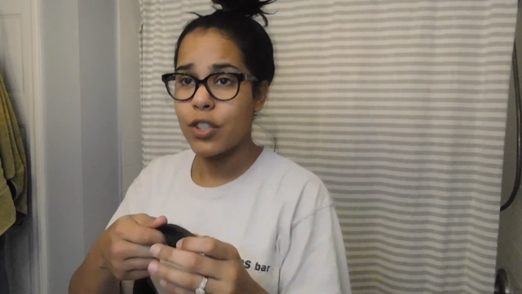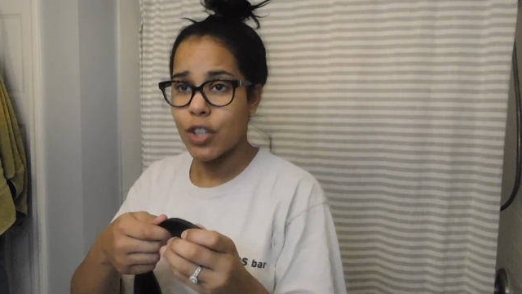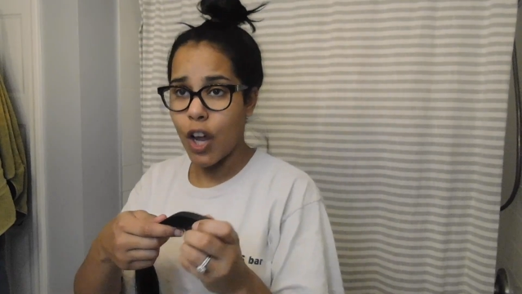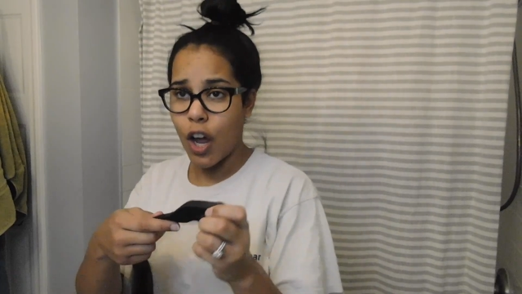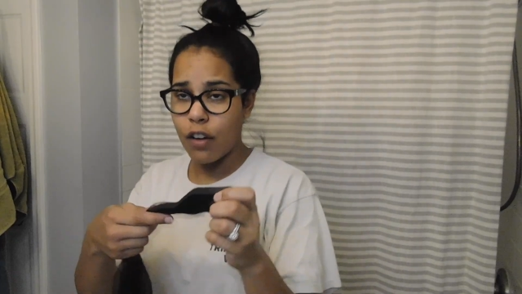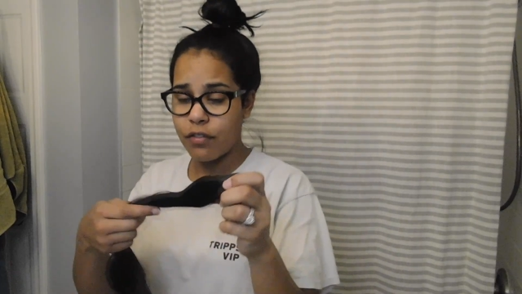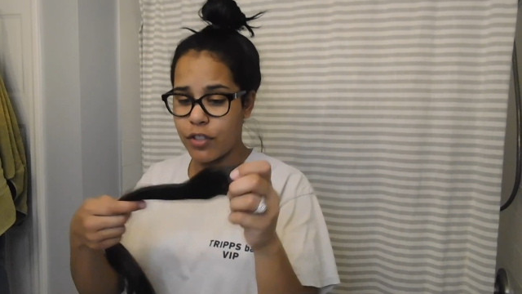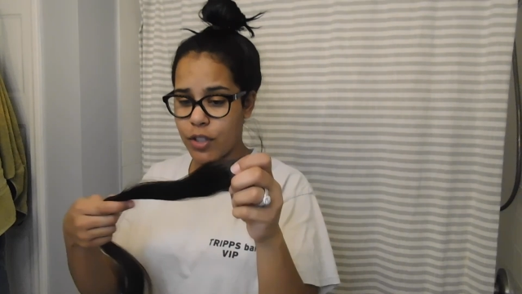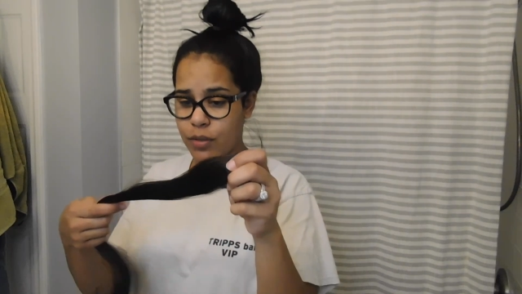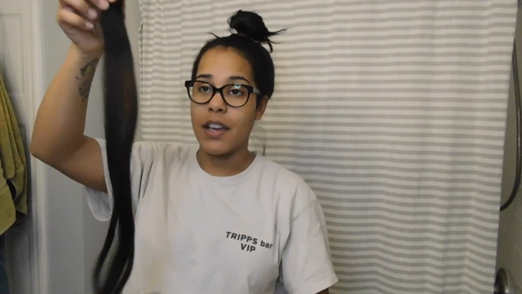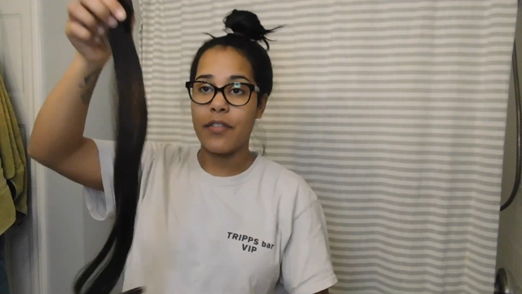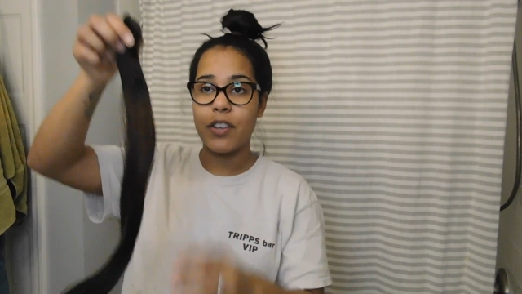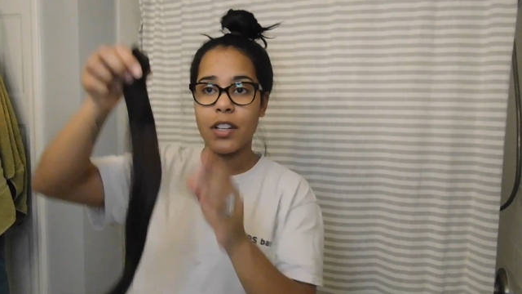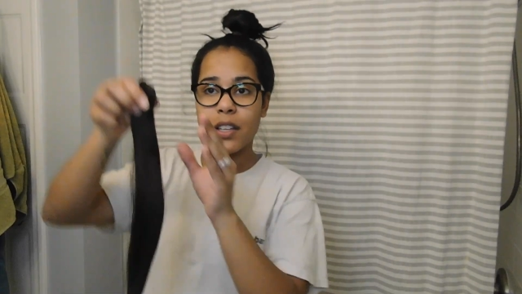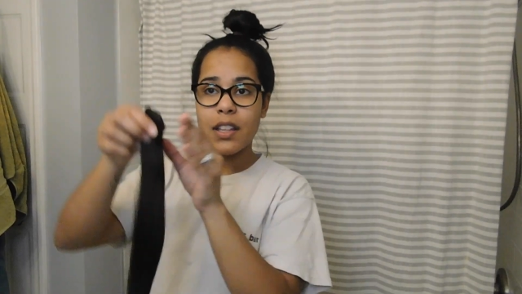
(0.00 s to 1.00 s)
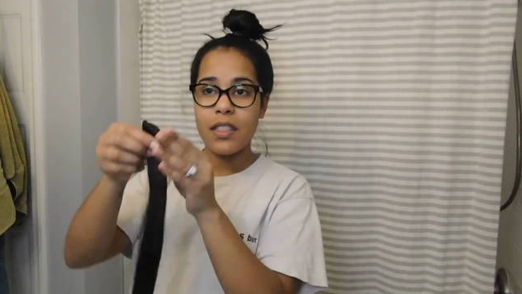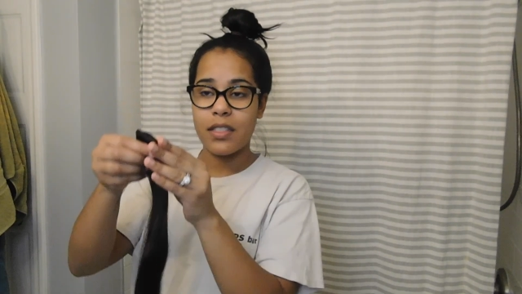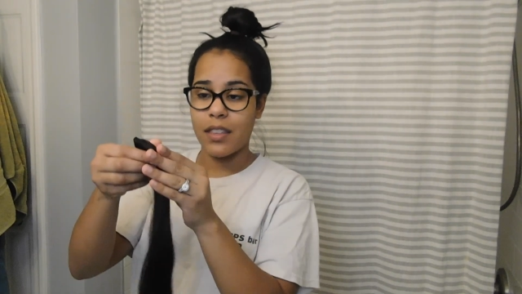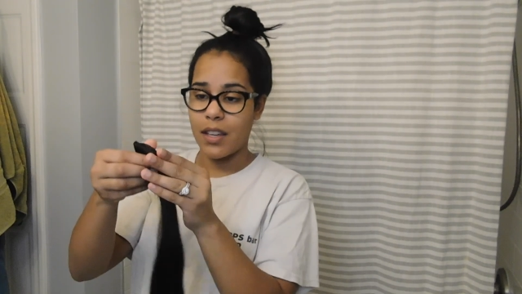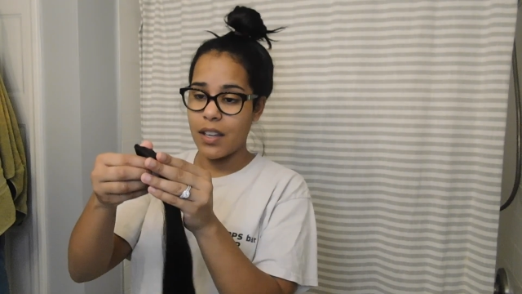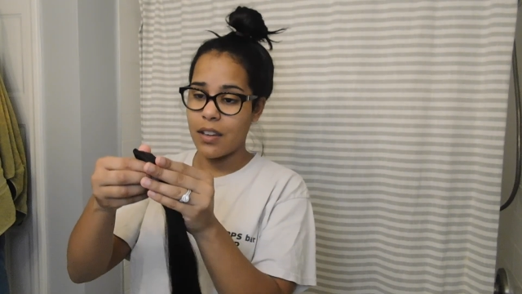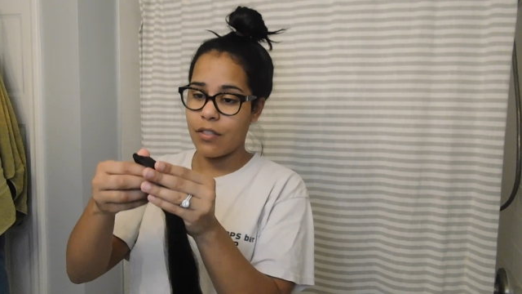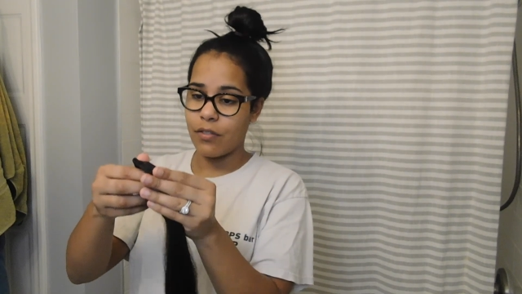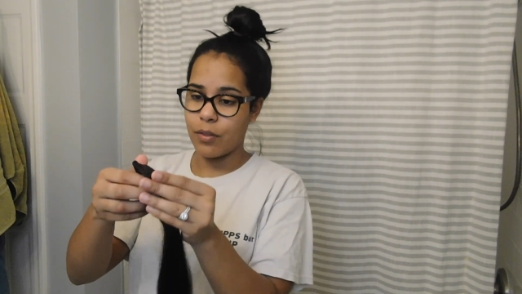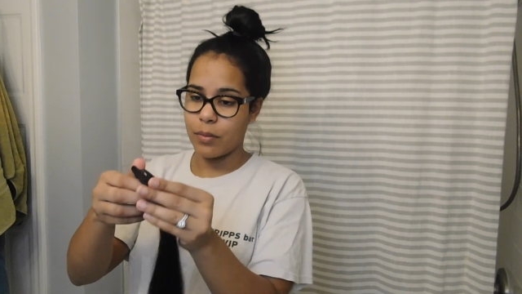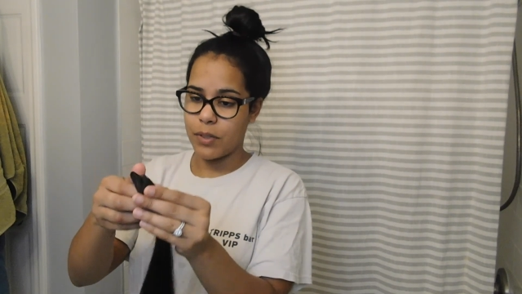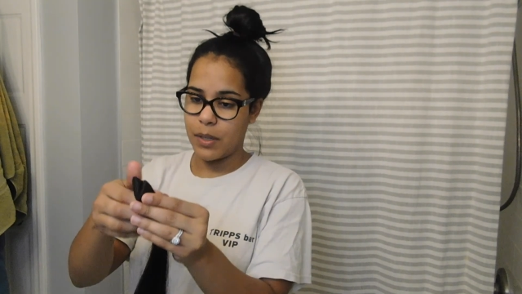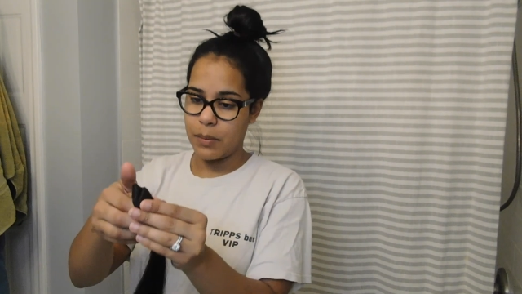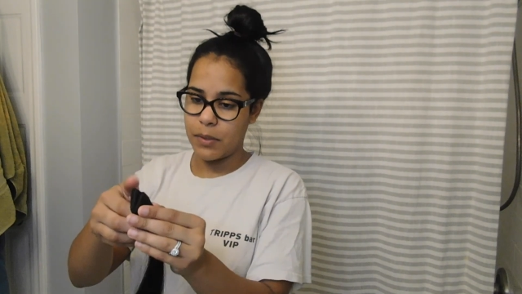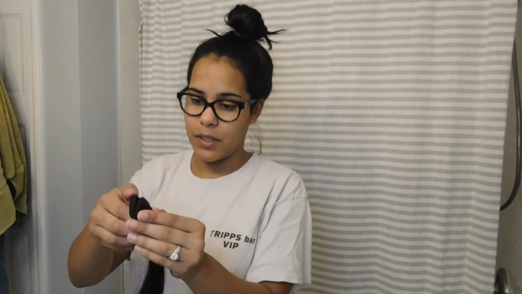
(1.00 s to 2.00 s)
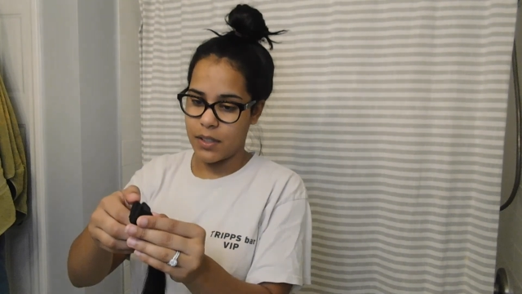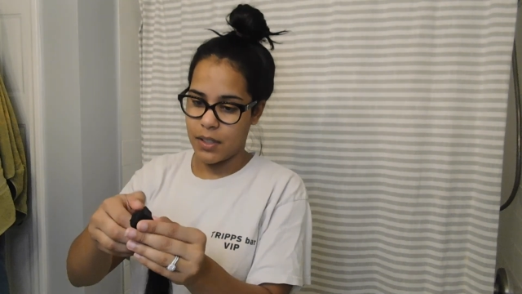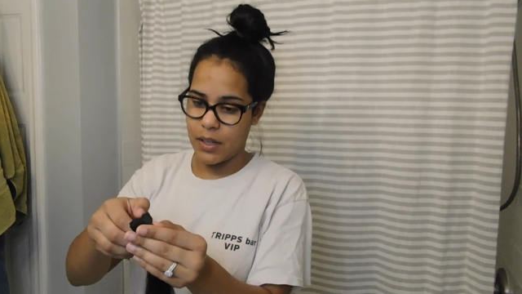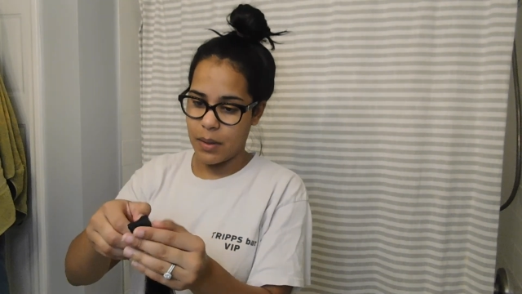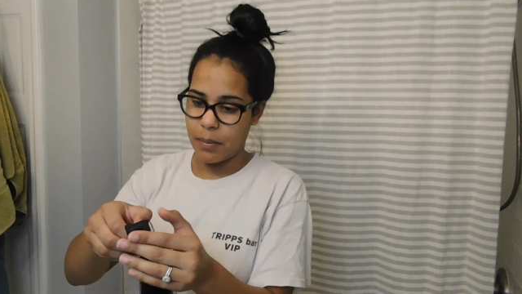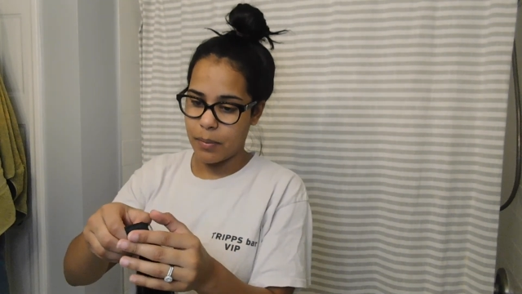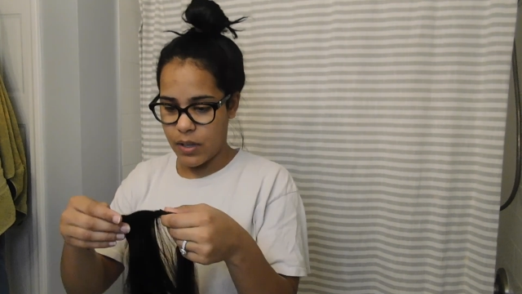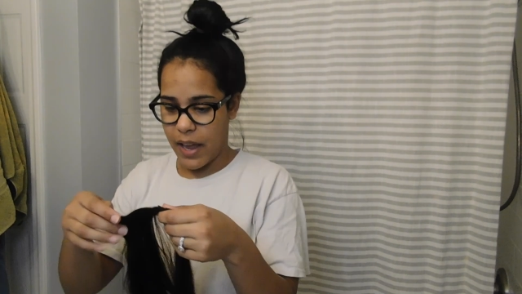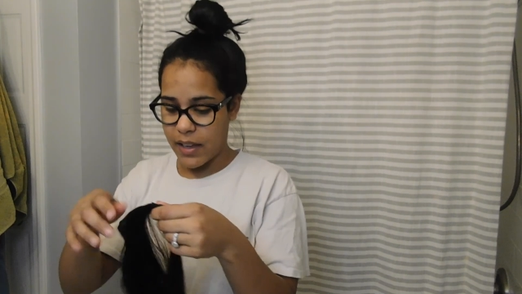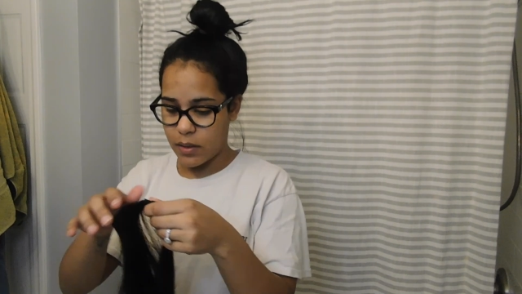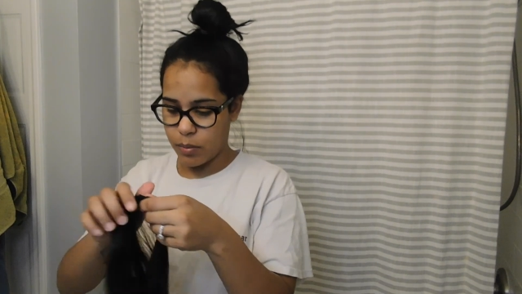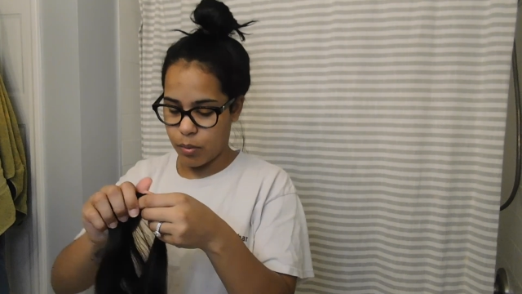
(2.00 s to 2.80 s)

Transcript: soft, definitely thick from tip to tip as